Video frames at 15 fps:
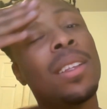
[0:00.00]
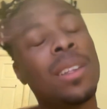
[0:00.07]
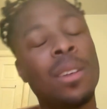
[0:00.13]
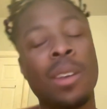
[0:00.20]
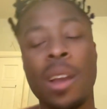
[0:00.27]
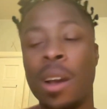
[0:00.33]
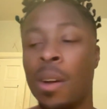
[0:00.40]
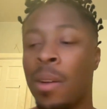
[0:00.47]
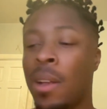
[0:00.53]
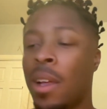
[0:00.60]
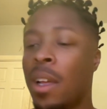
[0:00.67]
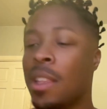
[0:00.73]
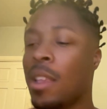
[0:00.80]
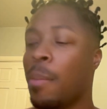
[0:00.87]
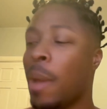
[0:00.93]
You know,
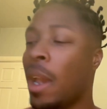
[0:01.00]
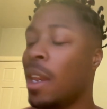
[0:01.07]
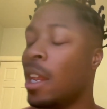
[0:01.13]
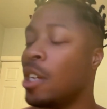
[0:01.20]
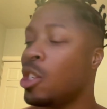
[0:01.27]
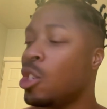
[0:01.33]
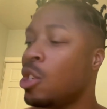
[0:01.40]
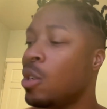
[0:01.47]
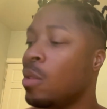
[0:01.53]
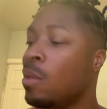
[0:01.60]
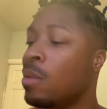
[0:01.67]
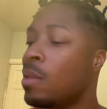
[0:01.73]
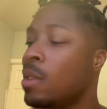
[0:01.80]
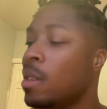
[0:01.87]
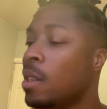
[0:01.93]
the main issue
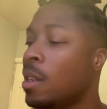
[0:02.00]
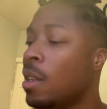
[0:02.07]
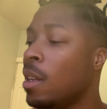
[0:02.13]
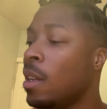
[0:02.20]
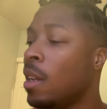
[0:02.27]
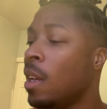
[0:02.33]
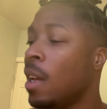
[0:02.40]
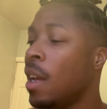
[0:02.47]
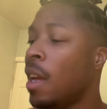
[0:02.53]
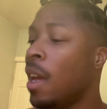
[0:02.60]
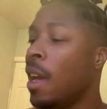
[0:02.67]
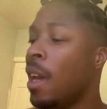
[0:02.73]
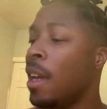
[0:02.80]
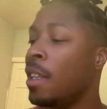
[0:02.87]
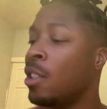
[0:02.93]

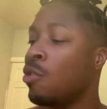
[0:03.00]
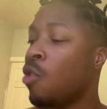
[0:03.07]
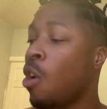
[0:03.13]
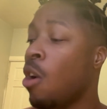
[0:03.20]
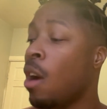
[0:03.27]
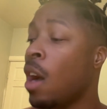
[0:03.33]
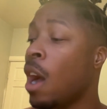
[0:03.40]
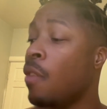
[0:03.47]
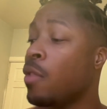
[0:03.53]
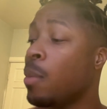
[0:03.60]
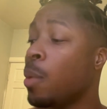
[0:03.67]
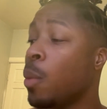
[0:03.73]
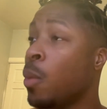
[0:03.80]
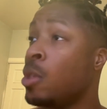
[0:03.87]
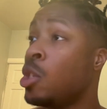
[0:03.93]
is growing
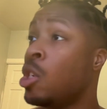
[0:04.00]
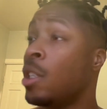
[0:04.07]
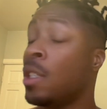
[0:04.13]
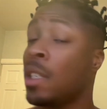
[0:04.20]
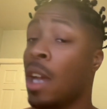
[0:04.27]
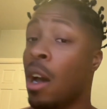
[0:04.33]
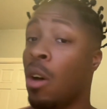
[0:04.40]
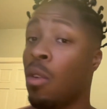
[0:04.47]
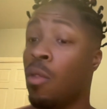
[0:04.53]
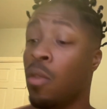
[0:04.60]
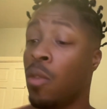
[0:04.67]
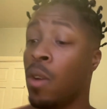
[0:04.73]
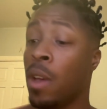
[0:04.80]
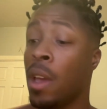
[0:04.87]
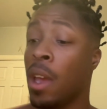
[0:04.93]
comfortable with yourself
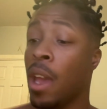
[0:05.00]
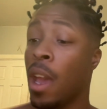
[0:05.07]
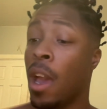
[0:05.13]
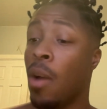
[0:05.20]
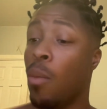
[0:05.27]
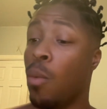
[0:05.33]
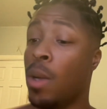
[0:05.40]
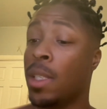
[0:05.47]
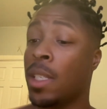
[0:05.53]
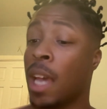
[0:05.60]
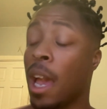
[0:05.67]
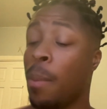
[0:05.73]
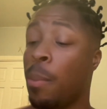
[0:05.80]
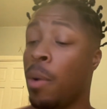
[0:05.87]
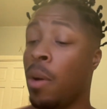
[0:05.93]
and what
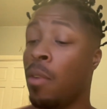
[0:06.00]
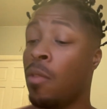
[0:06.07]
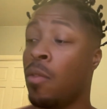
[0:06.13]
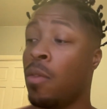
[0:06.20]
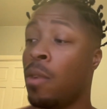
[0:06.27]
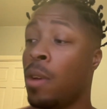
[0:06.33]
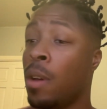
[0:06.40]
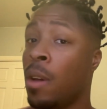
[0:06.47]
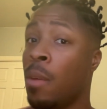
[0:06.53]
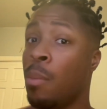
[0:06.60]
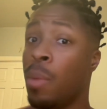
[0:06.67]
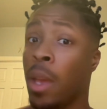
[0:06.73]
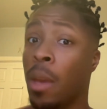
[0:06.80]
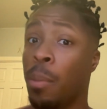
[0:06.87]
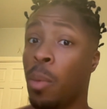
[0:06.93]
type of
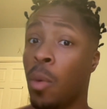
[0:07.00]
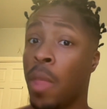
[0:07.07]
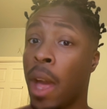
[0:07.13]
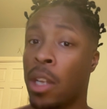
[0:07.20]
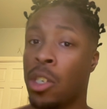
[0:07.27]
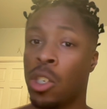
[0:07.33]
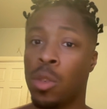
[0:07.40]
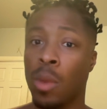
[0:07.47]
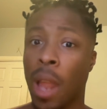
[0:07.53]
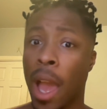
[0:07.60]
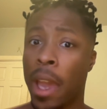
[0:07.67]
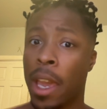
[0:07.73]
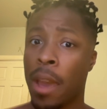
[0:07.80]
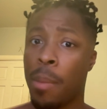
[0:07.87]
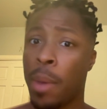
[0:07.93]
people that you
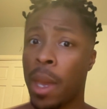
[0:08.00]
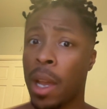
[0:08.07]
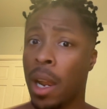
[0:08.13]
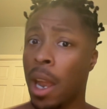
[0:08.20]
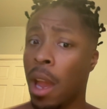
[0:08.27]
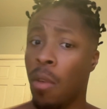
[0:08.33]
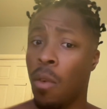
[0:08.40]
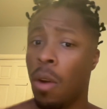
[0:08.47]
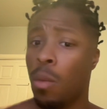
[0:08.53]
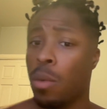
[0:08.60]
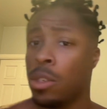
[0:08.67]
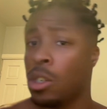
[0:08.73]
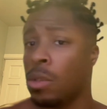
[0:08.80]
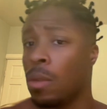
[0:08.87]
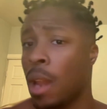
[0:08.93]
like, and be clear on
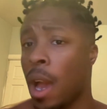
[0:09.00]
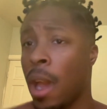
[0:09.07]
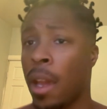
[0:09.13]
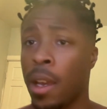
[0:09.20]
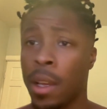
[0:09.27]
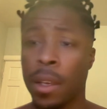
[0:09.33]
what you like